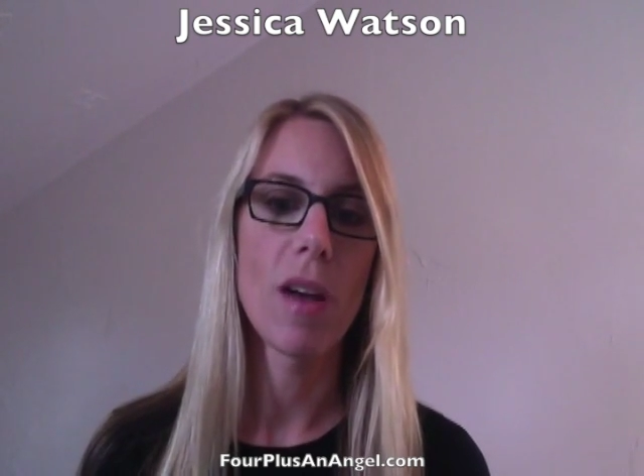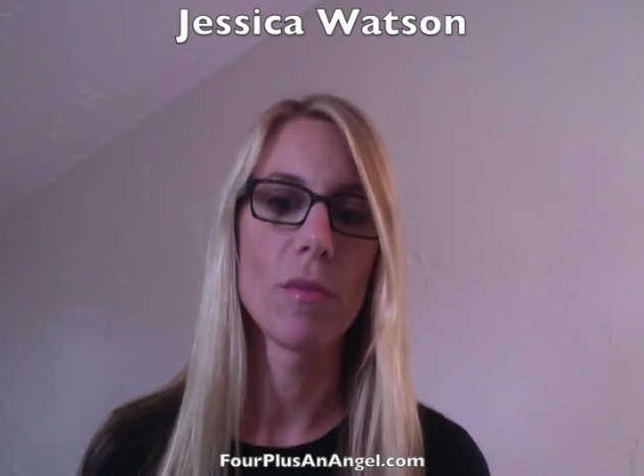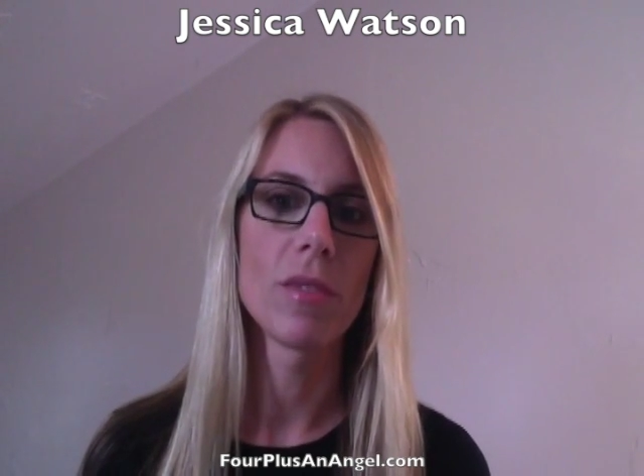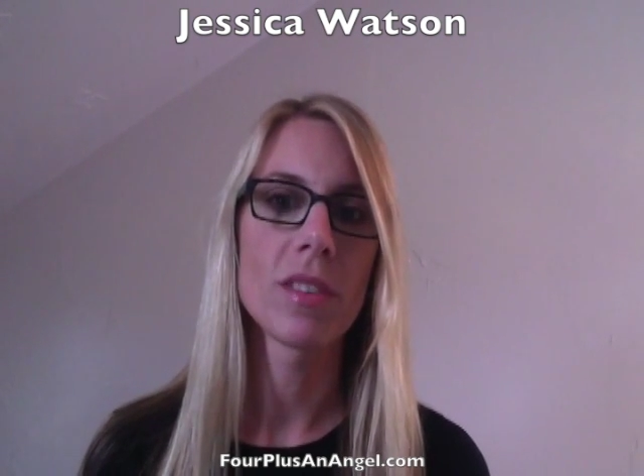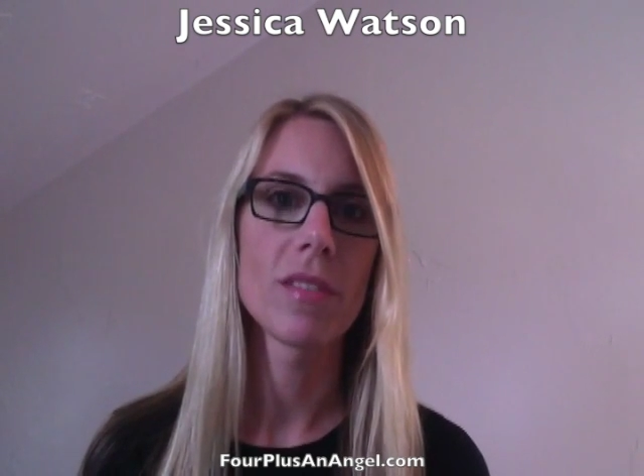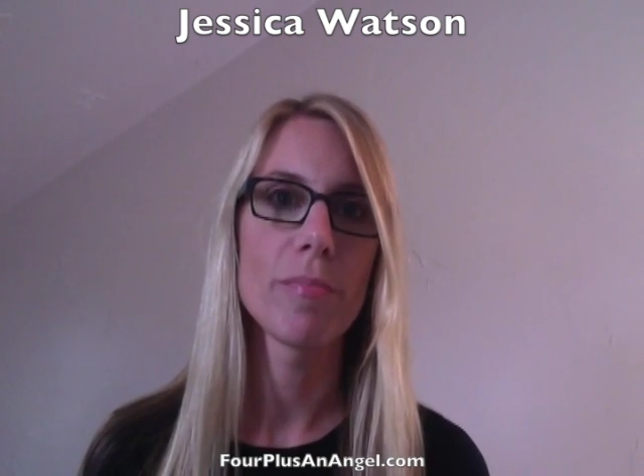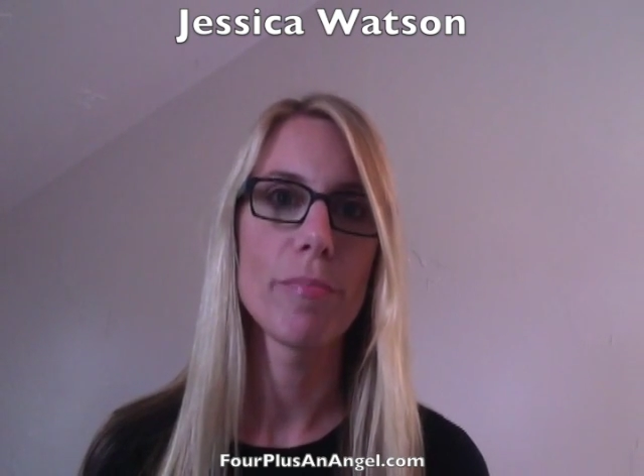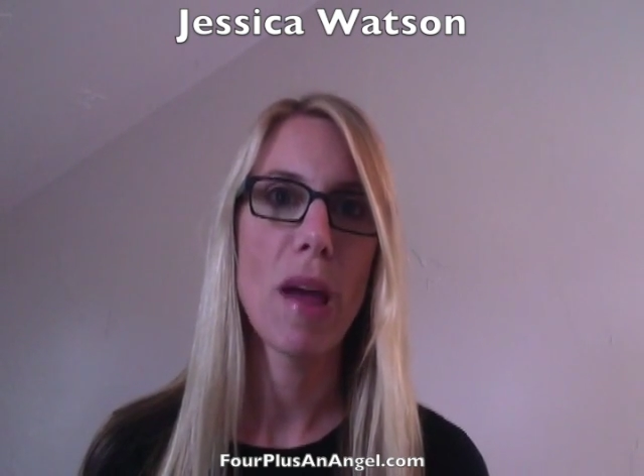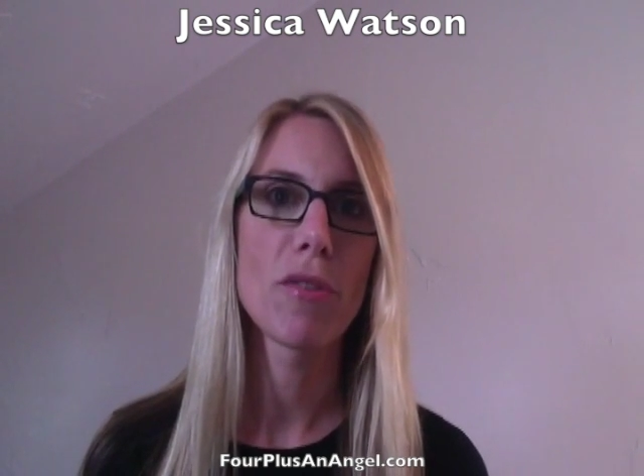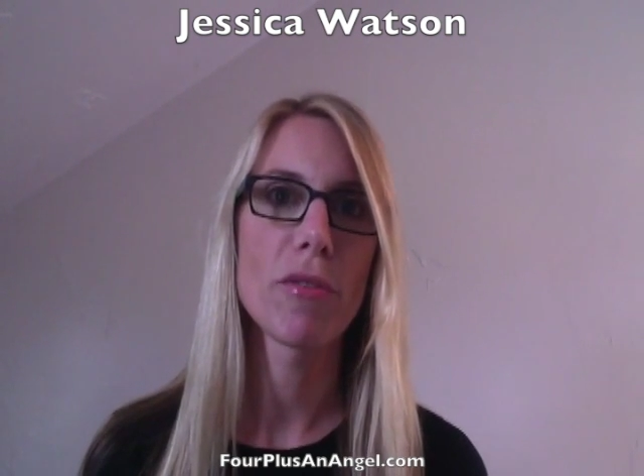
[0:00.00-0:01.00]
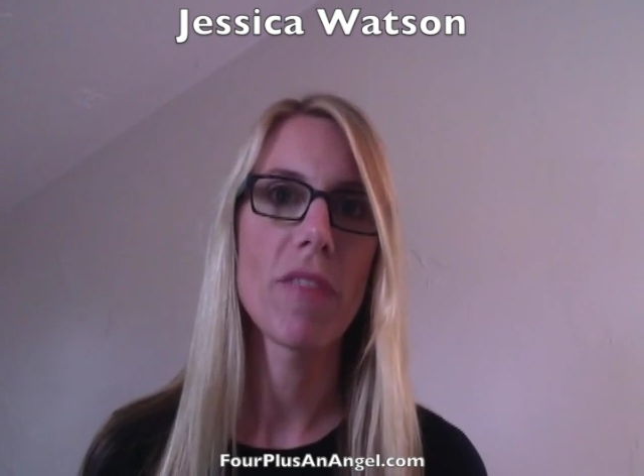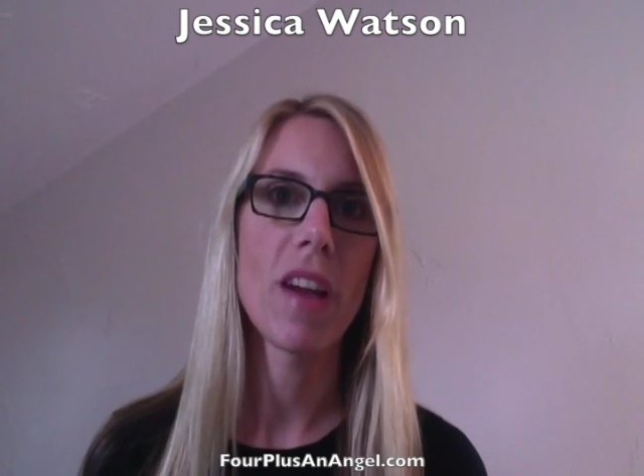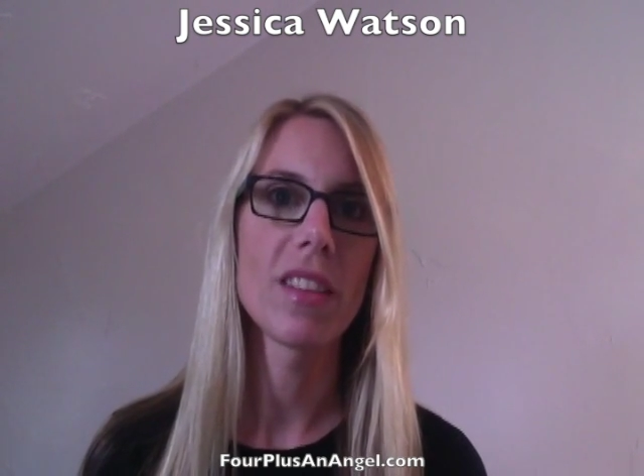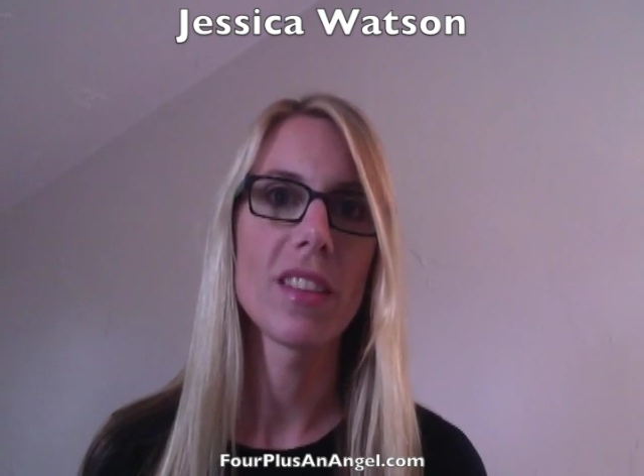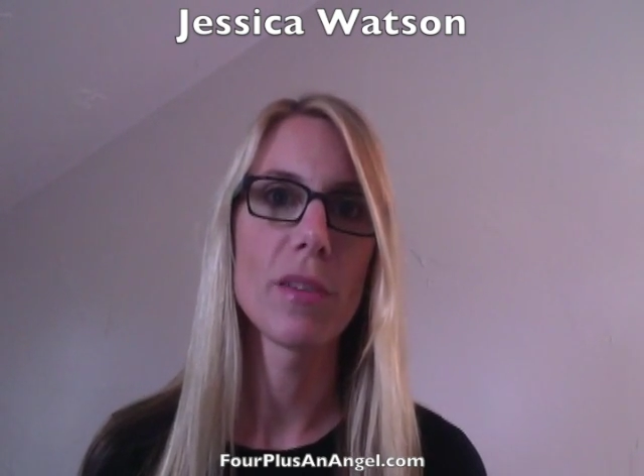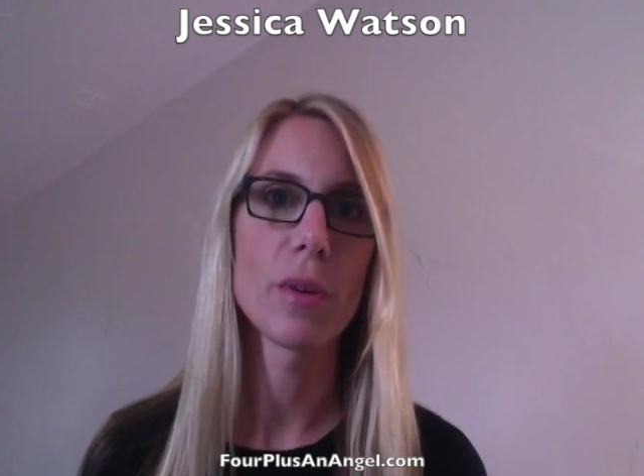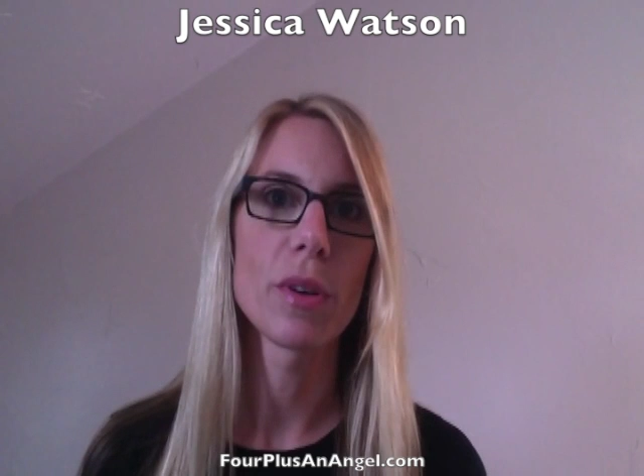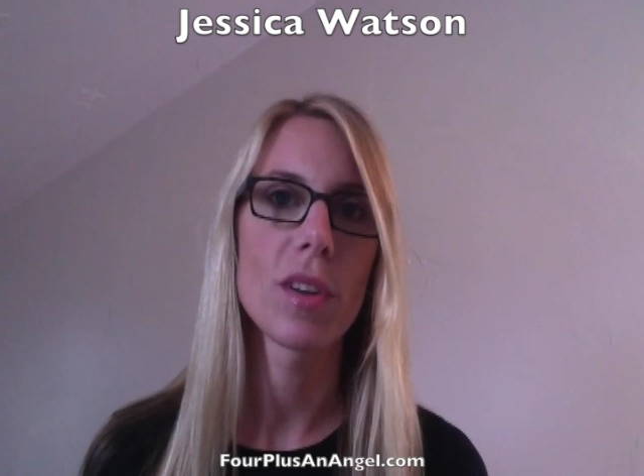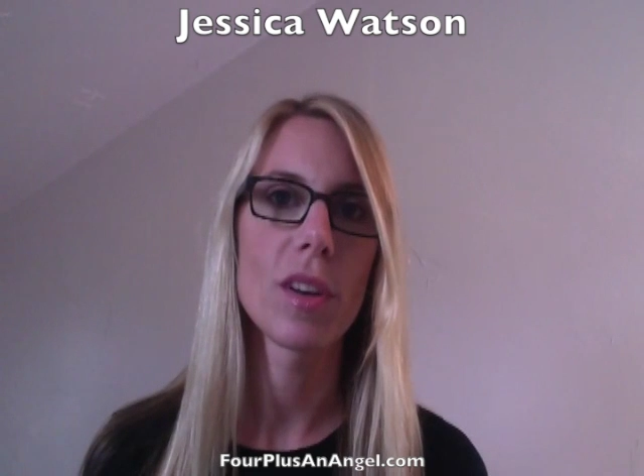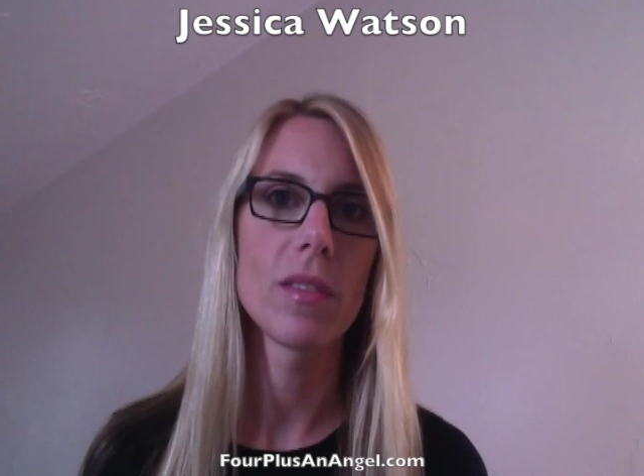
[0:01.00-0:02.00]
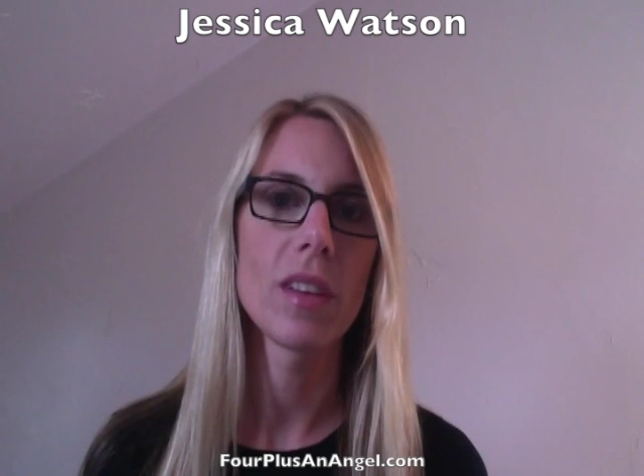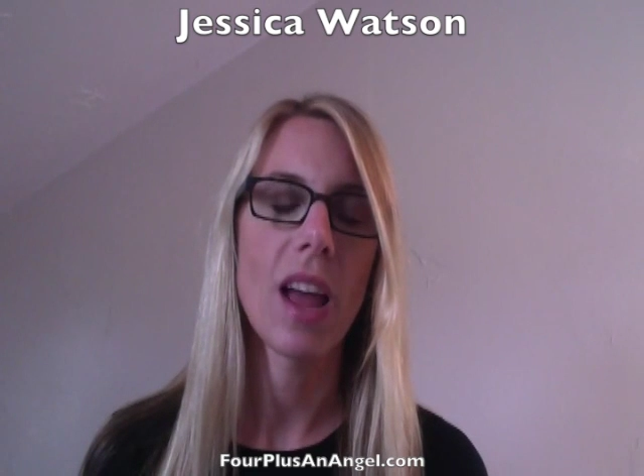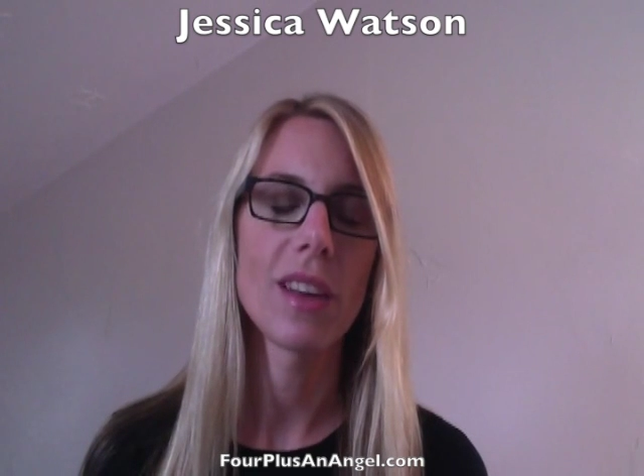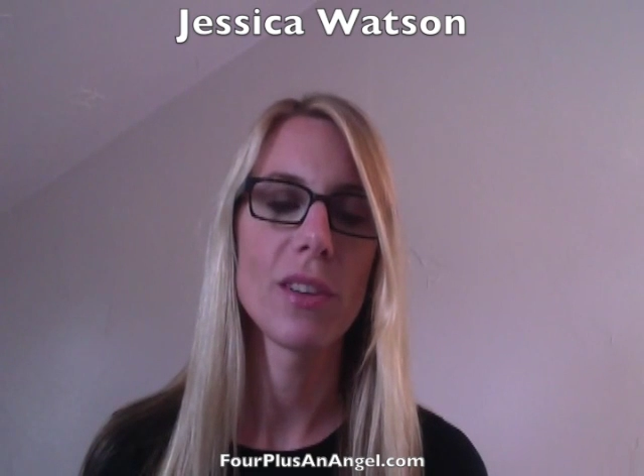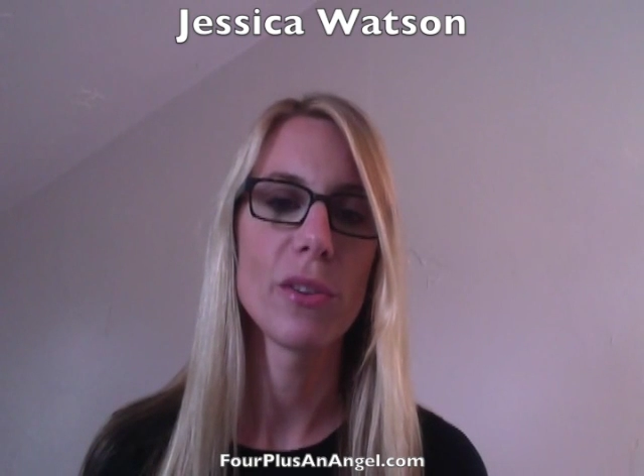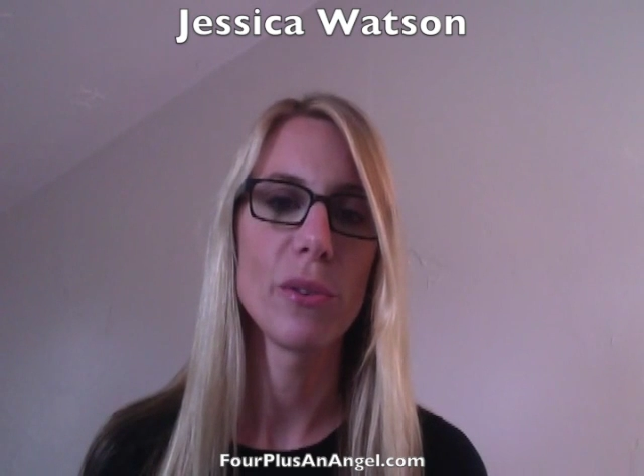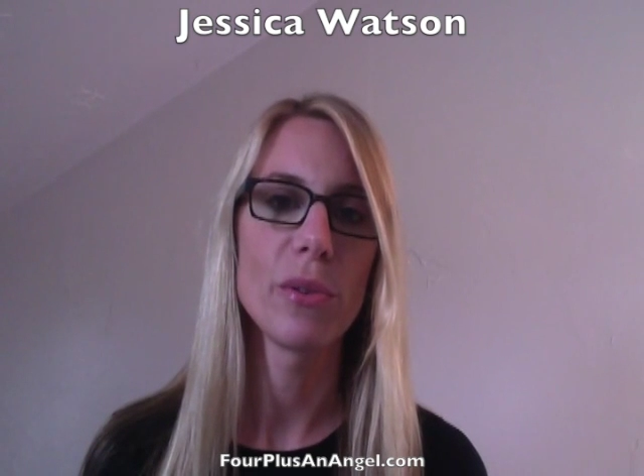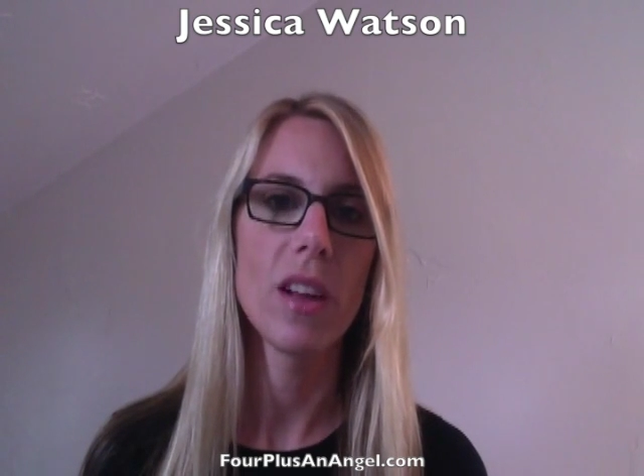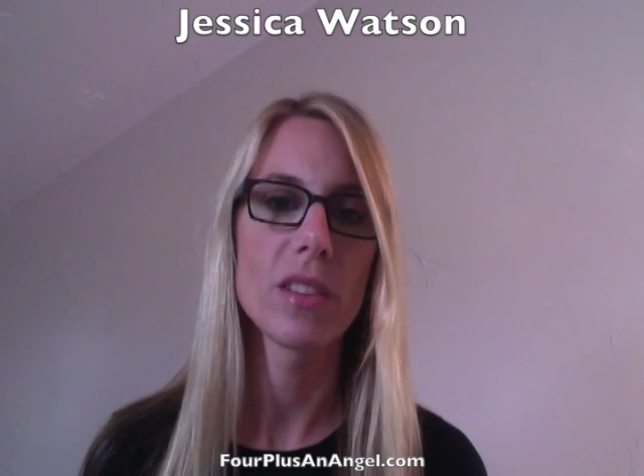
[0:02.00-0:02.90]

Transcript: I was petrified that they were going to die too.